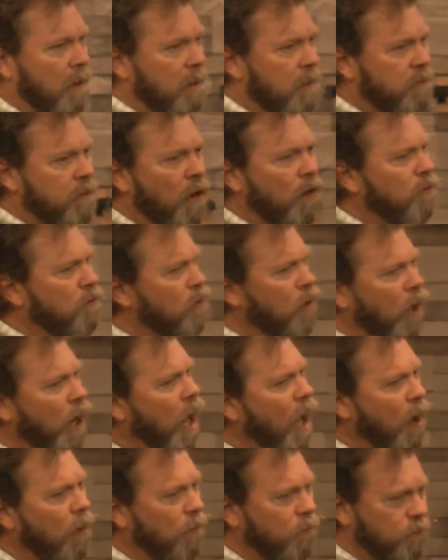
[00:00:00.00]
Don't
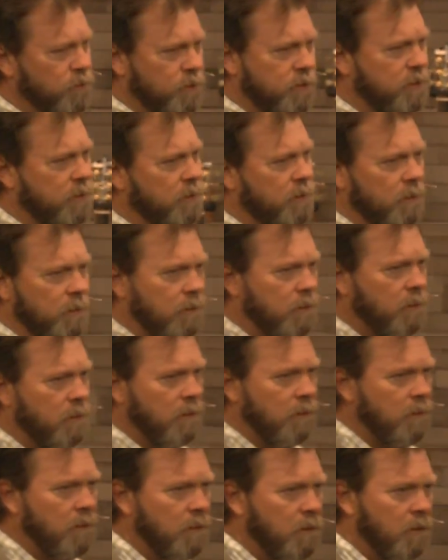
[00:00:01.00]
gloat,
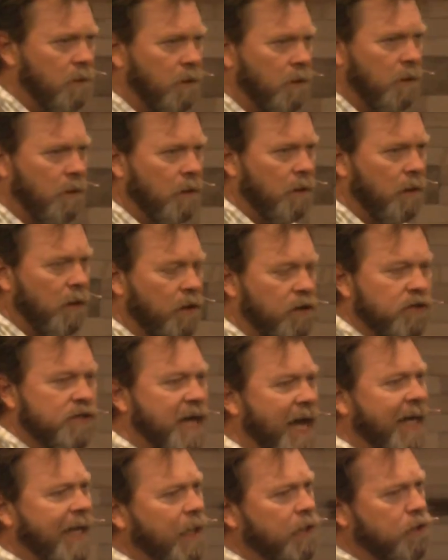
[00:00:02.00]
because
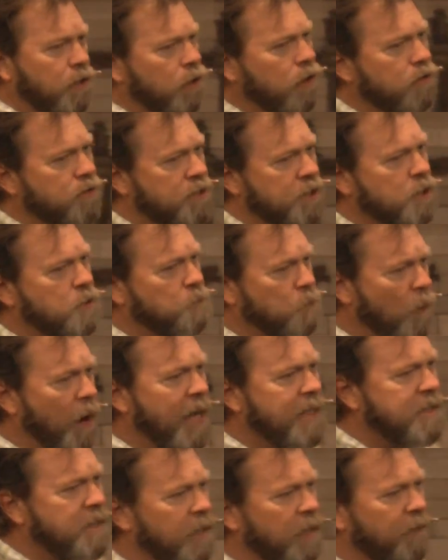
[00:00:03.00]
I could use this
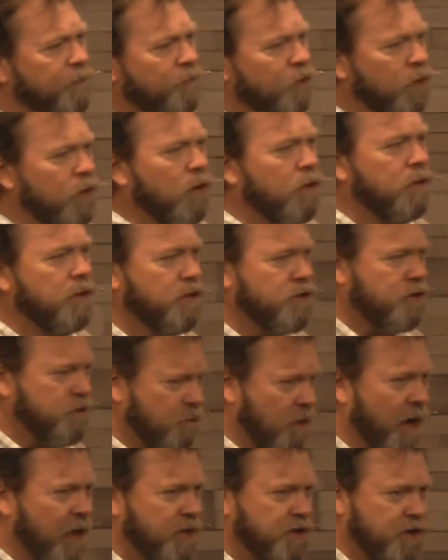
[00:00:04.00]
president for your
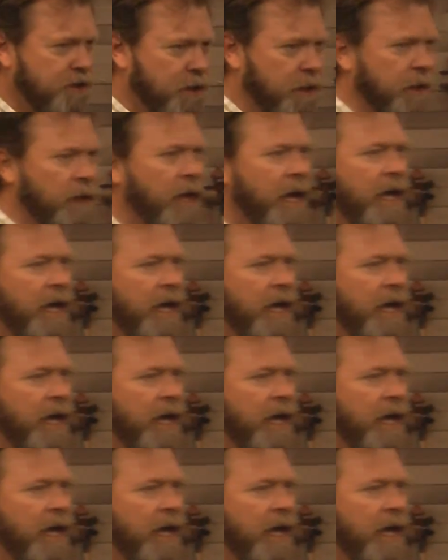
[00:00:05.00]
destruction